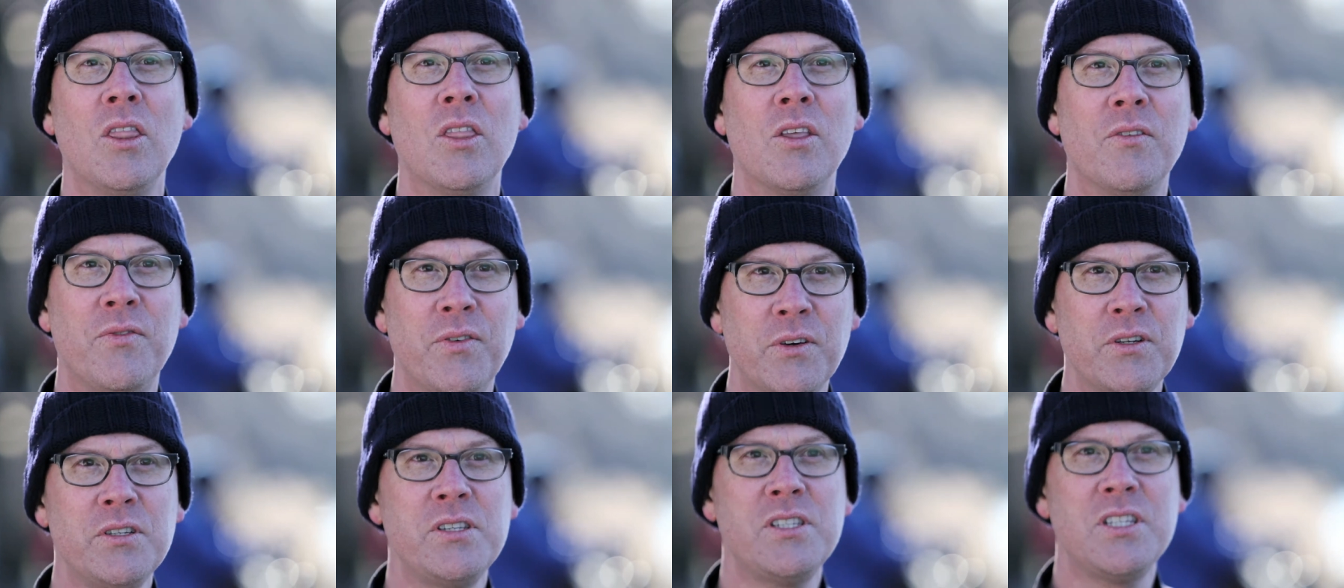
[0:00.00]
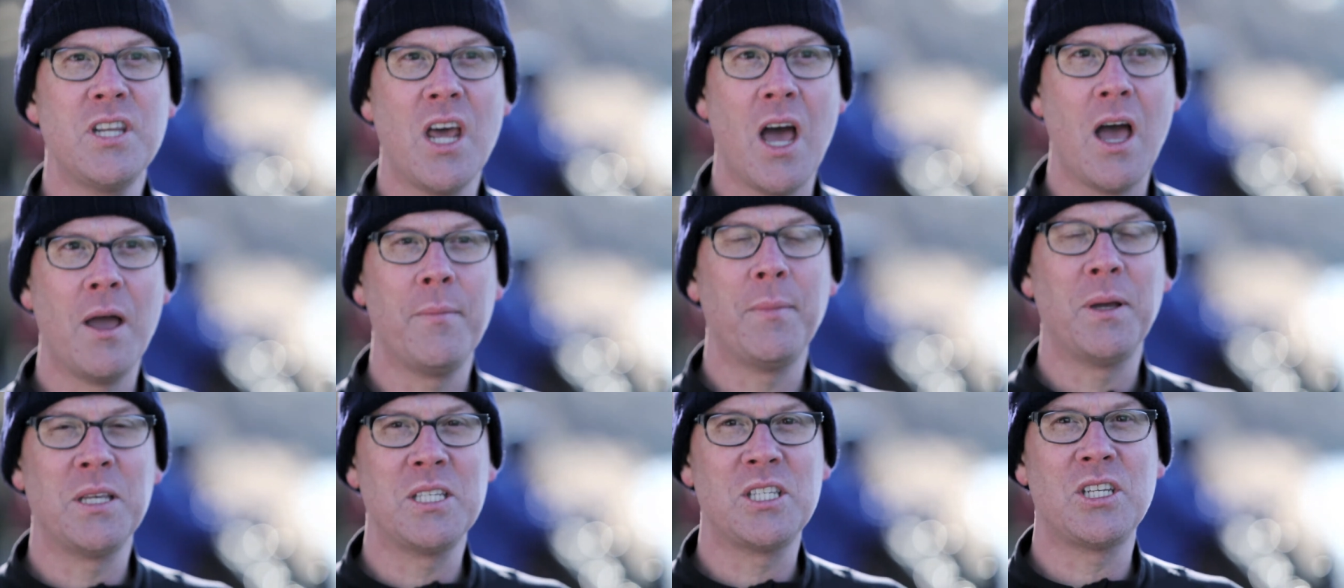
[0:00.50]
The first
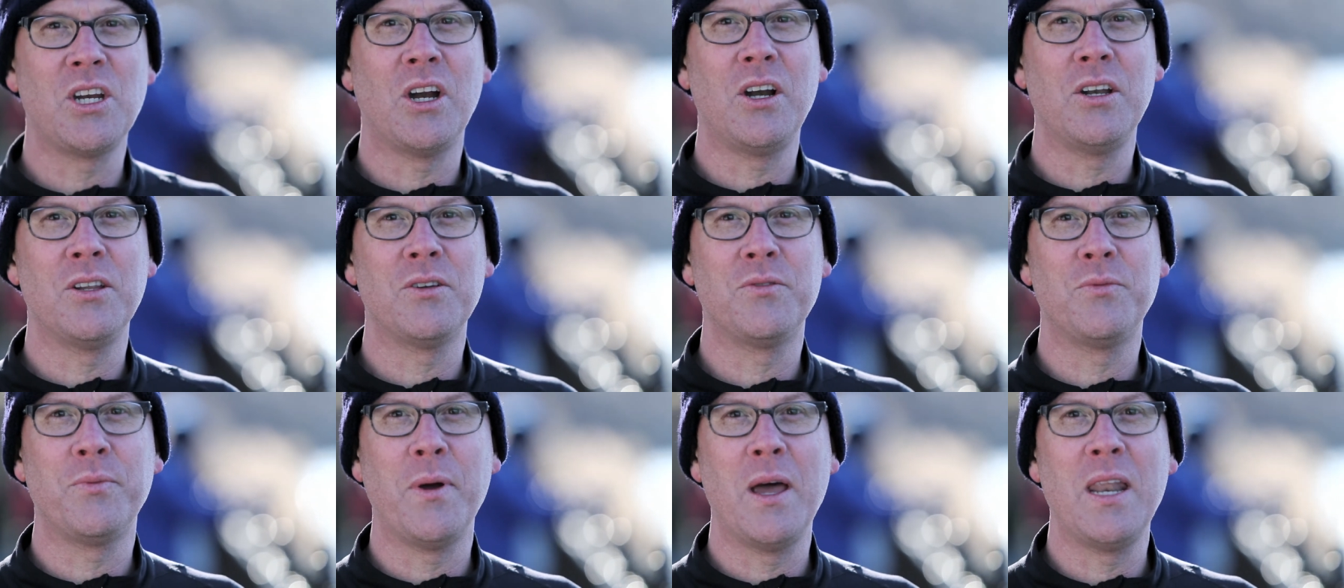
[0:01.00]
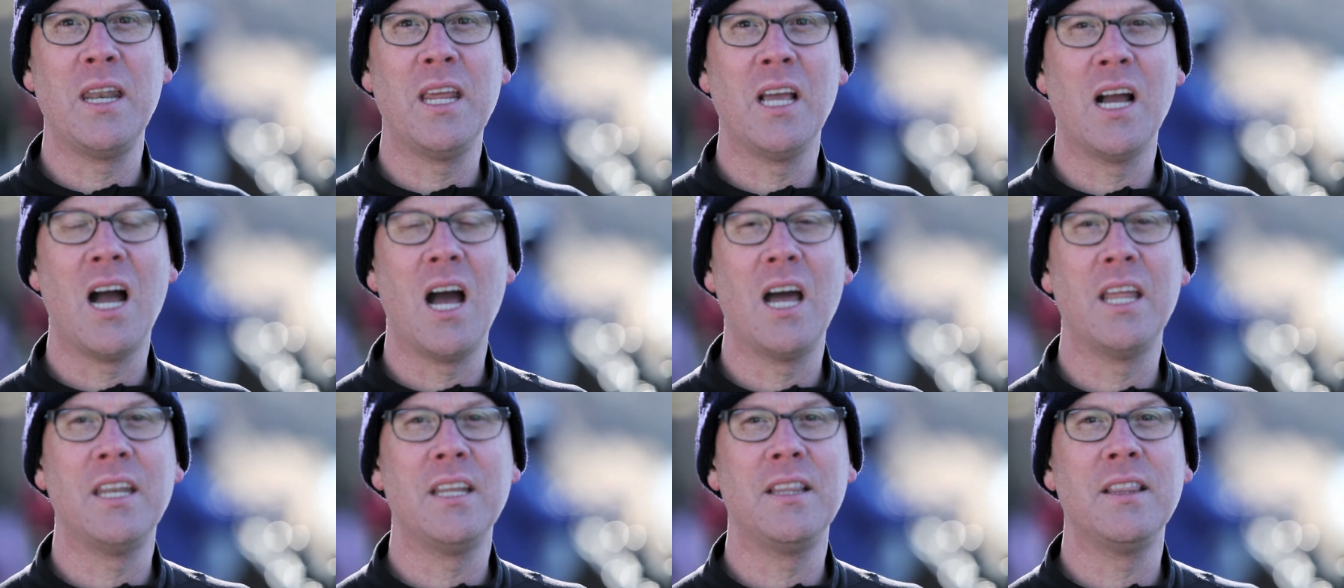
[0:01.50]
time I started
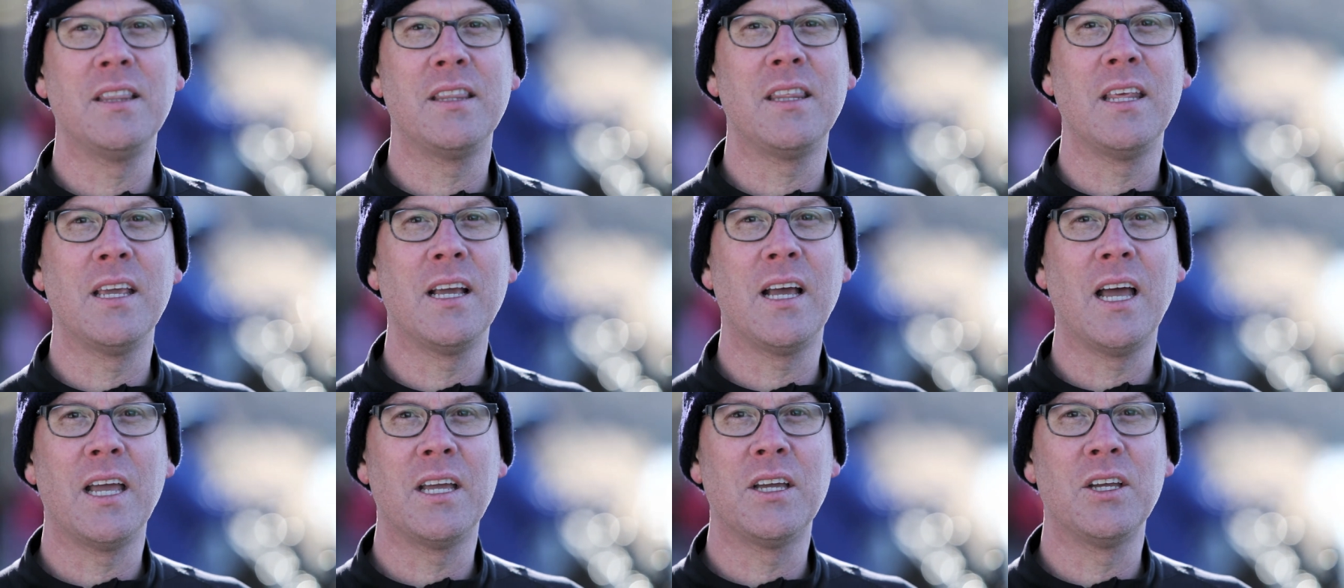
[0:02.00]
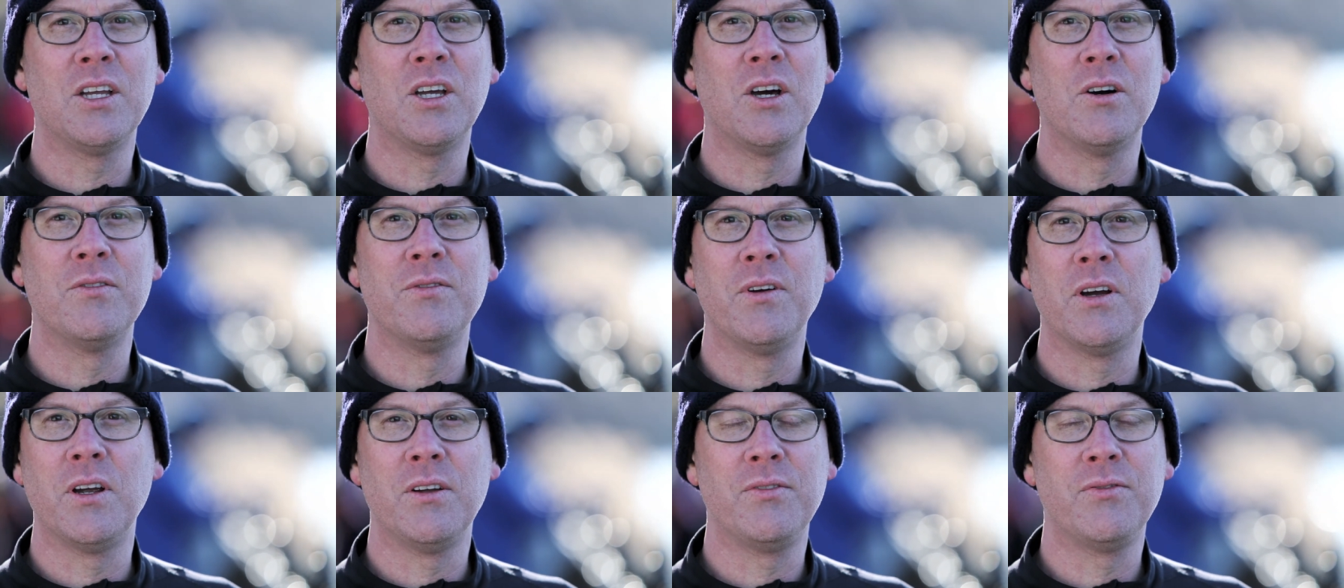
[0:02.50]
running, I didn't think I could
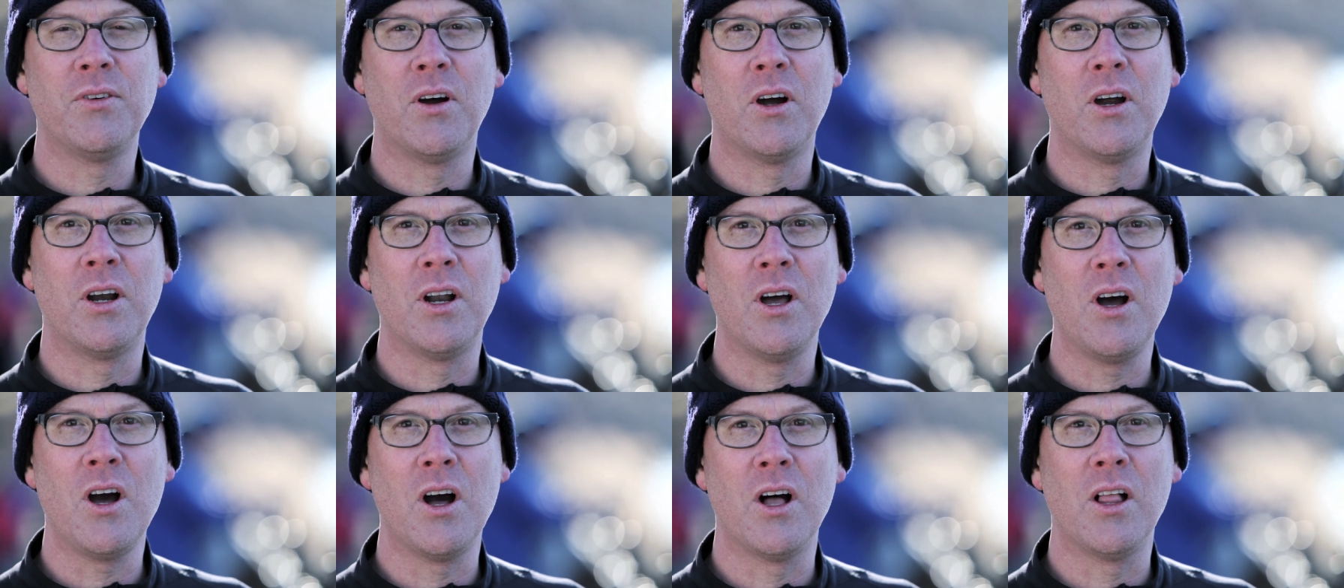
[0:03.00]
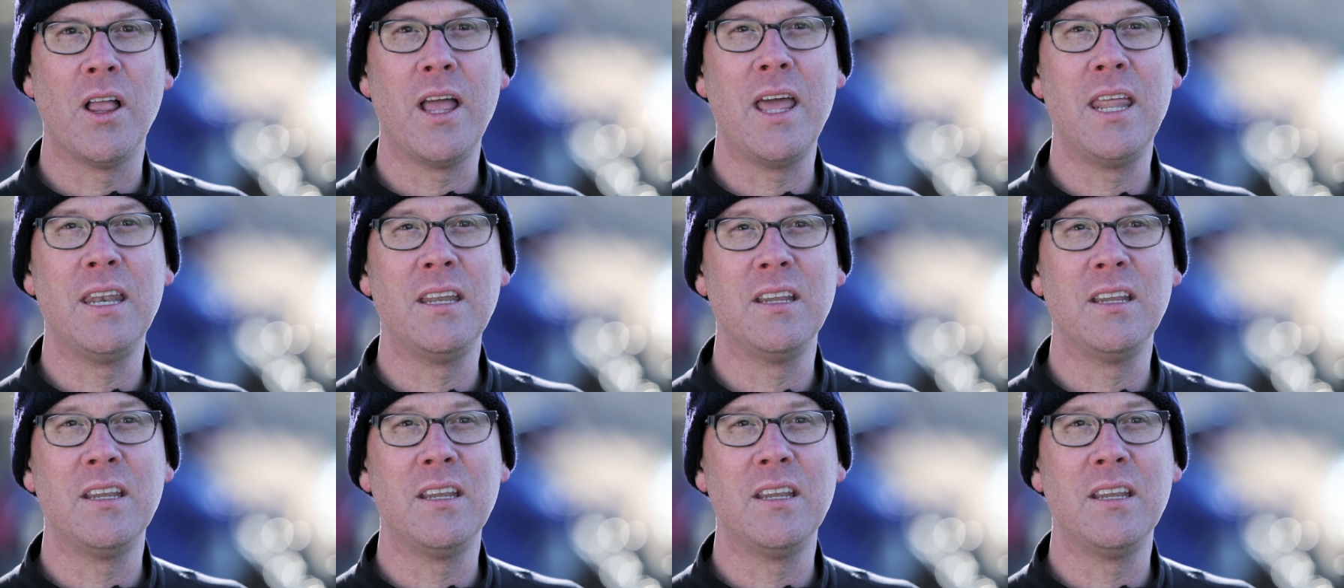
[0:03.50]
go very far at all, and